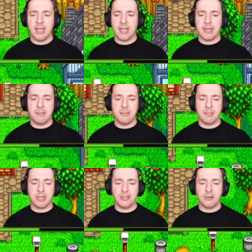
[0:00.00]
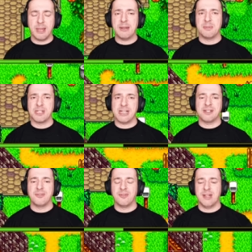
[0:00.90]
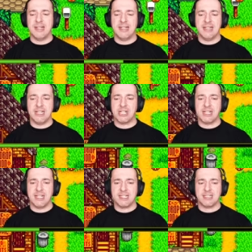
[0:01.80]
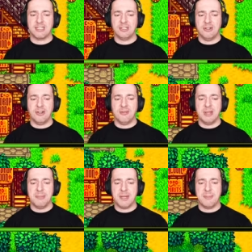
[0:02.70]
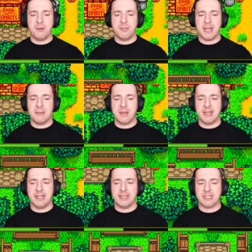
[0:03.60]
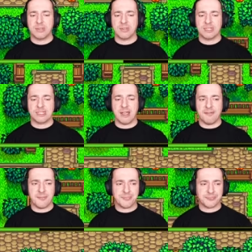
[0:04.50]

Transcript: Um, but your main objective really initially is to meet people, make money, that sort of stuff.